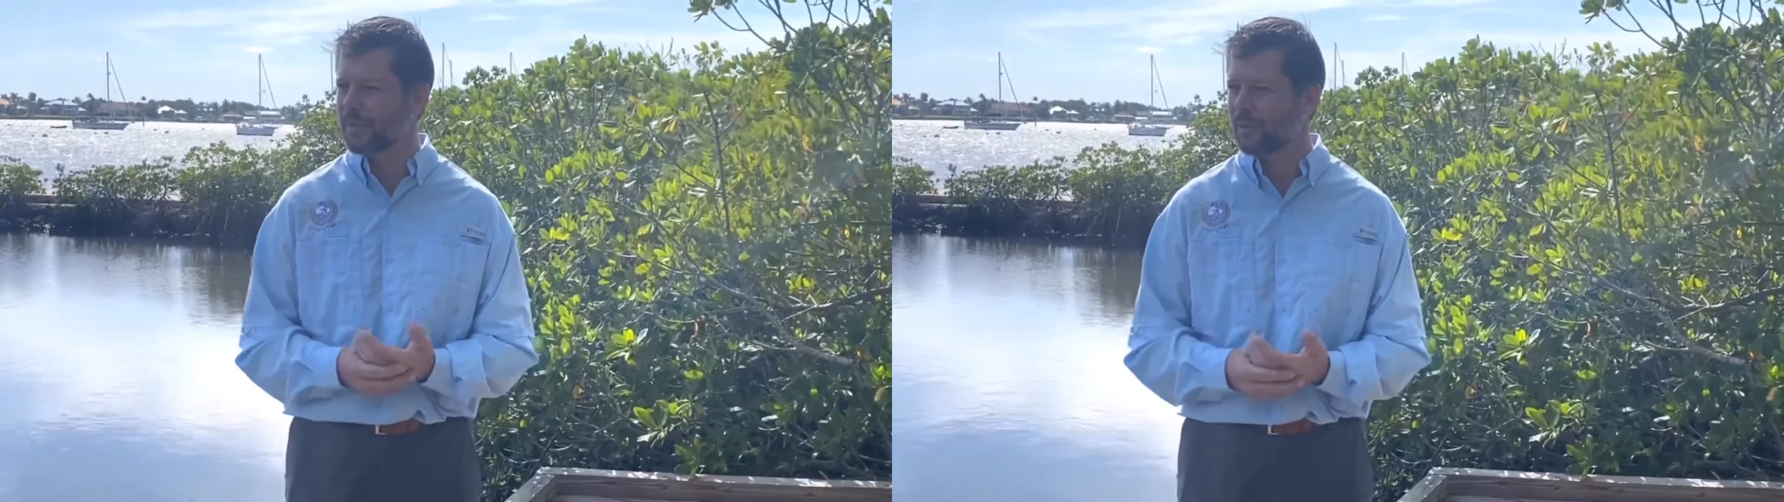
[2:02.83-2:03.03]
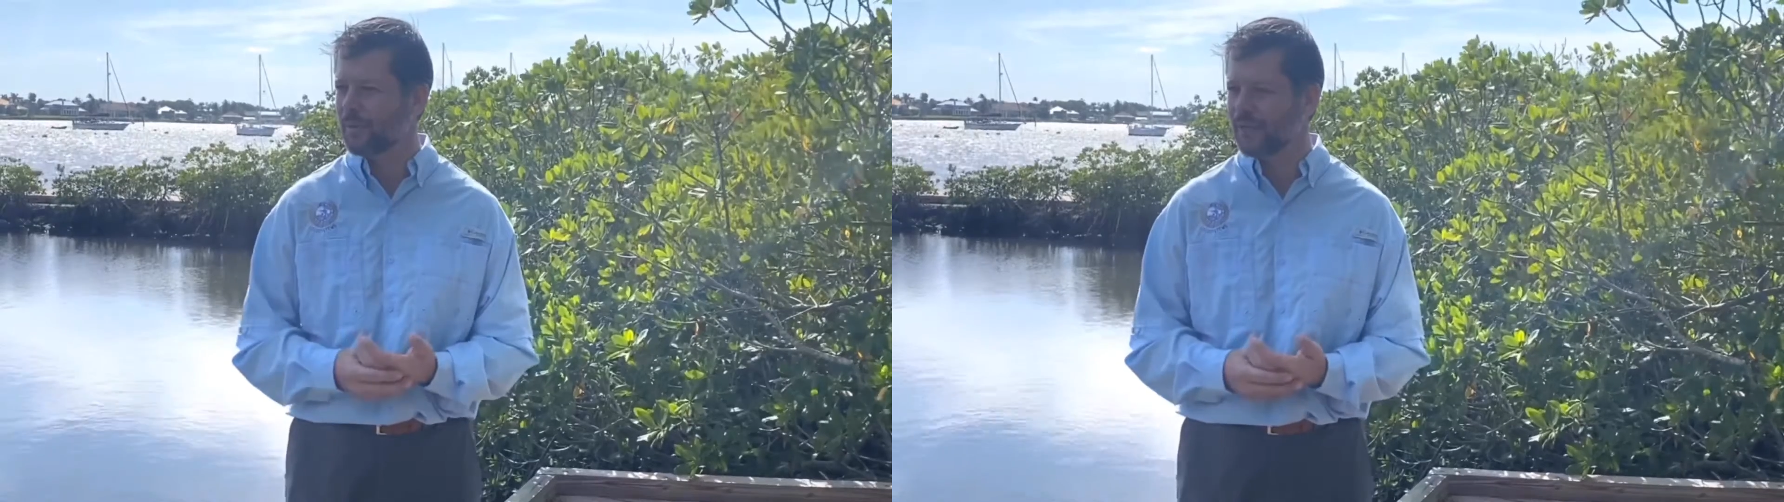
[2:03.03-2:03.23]

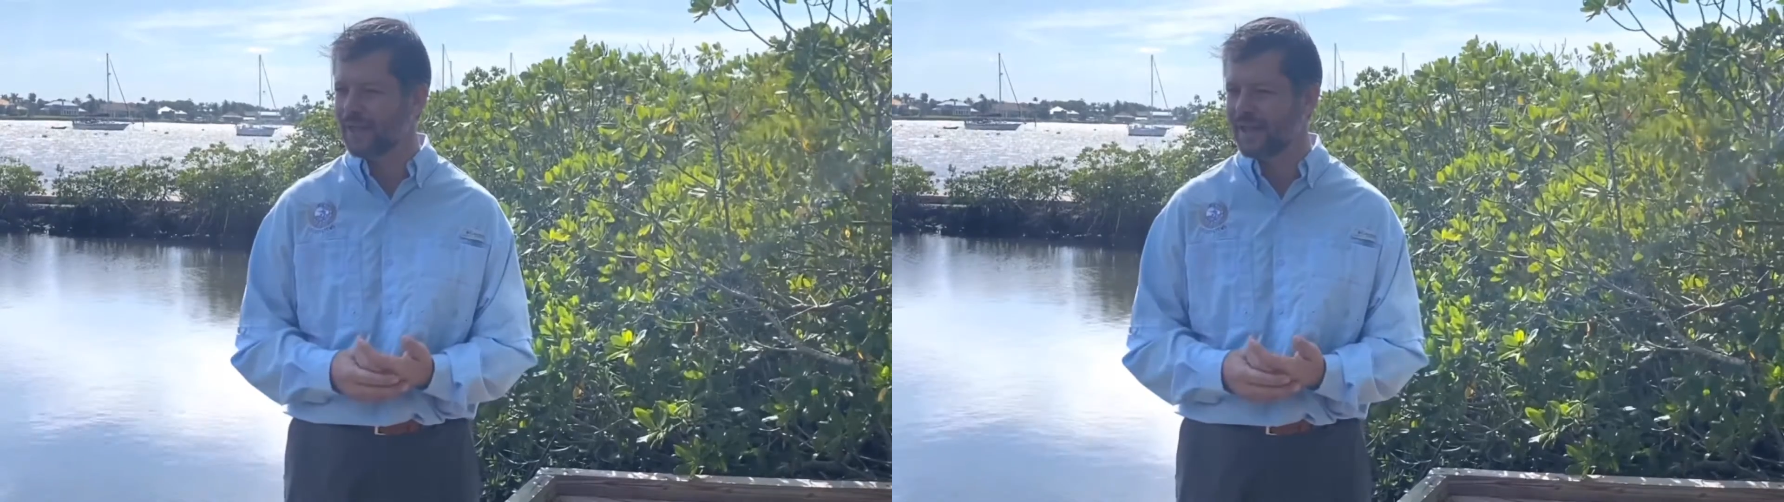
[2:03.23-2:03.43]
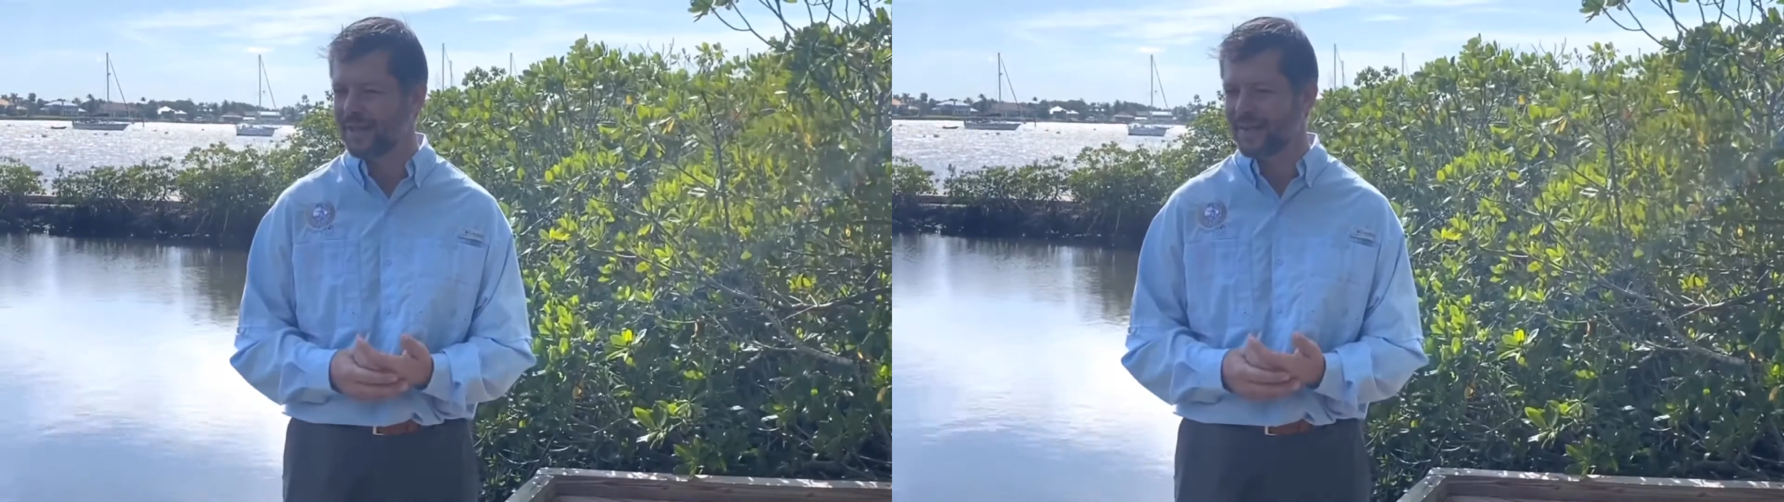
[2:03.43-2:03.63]
play a
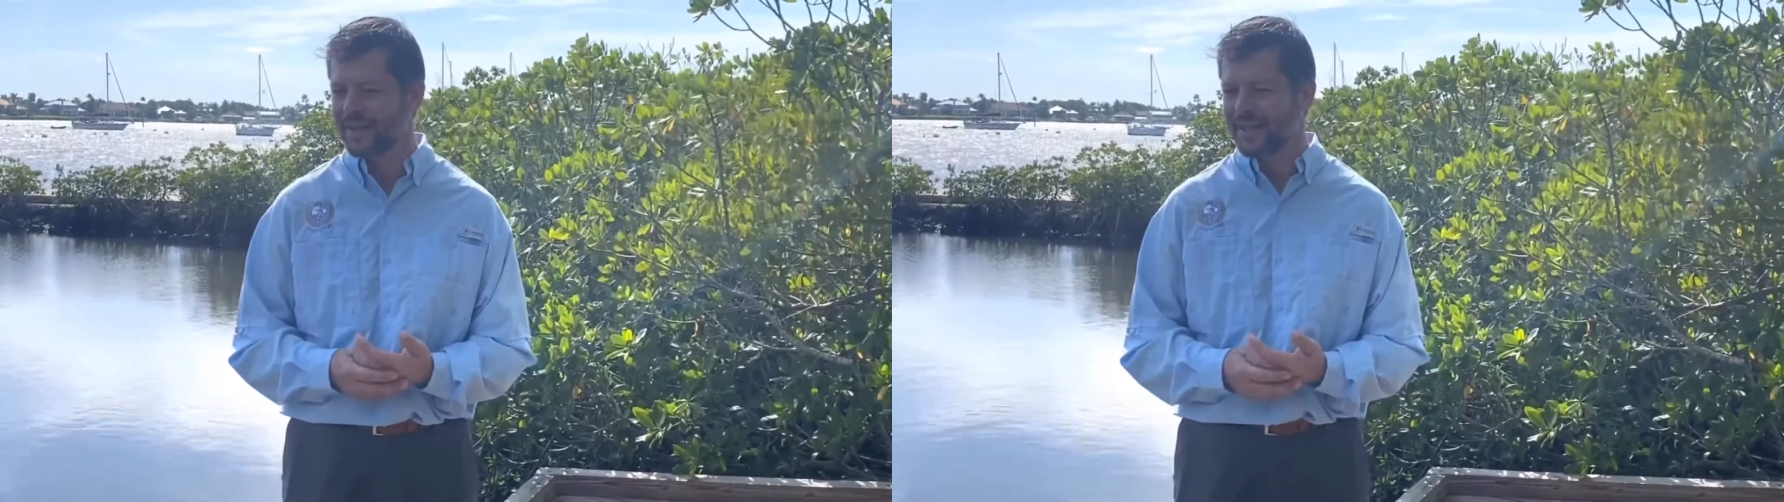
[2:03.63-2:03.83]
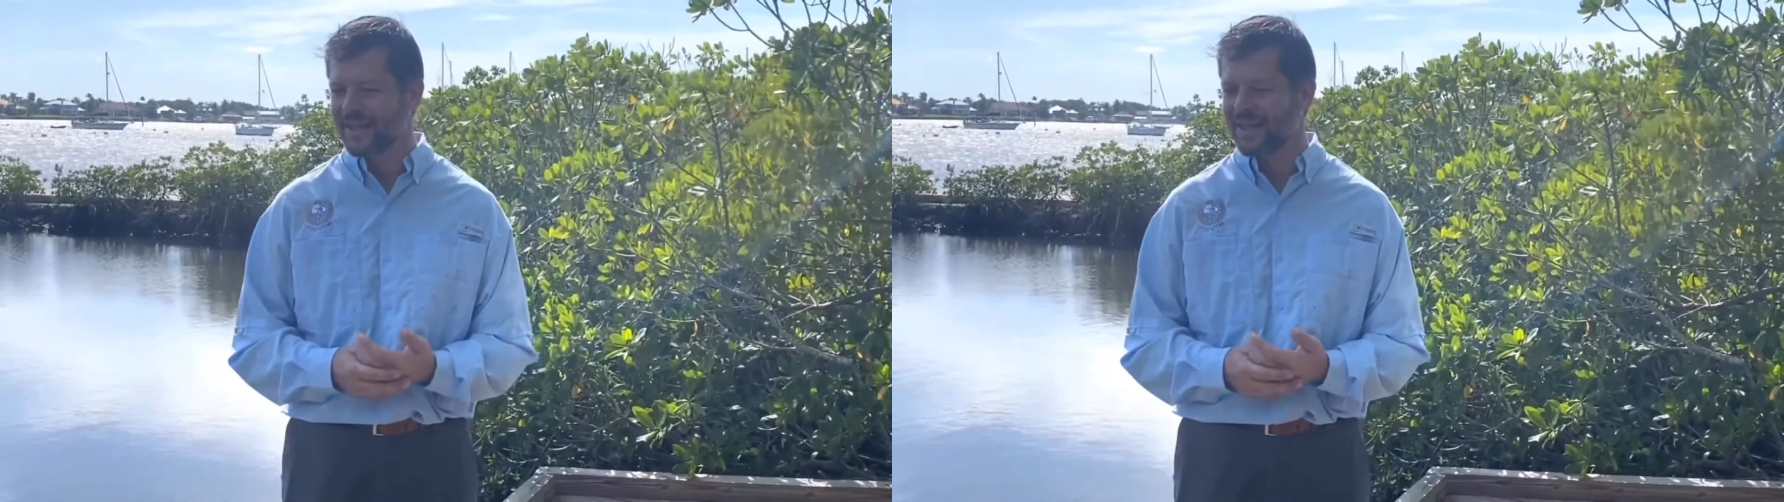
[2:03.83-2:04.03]
role in it.
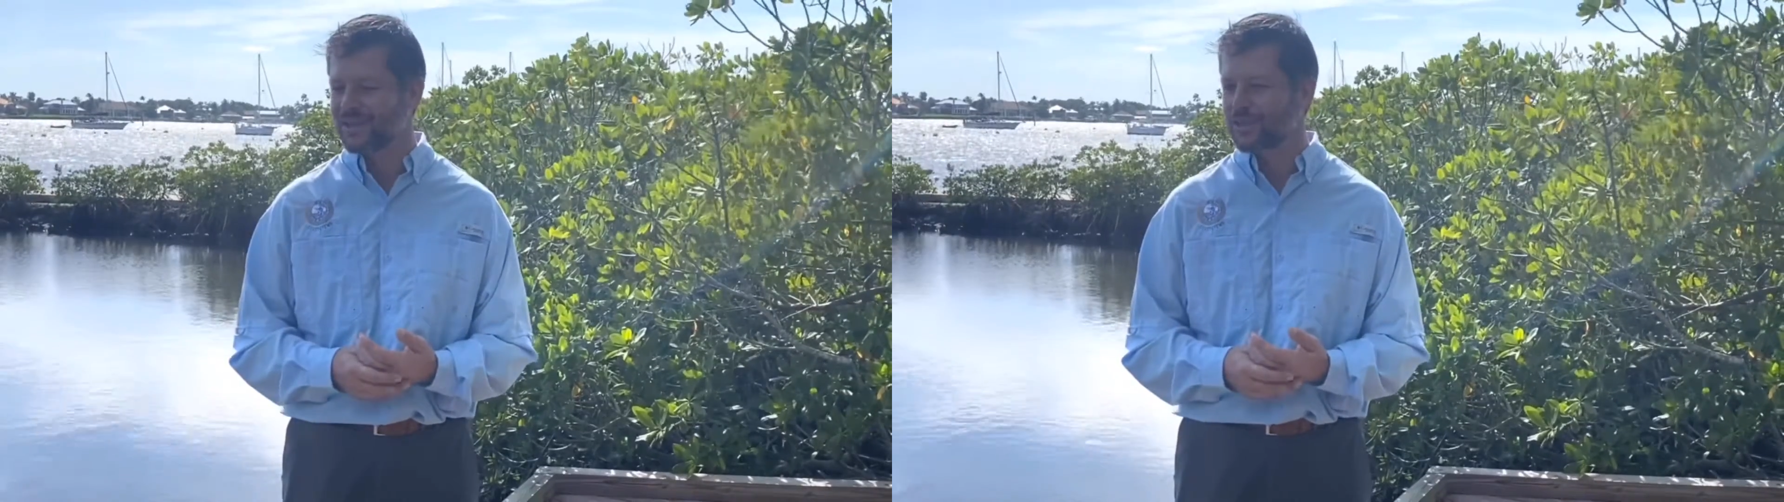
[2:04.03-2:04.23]
It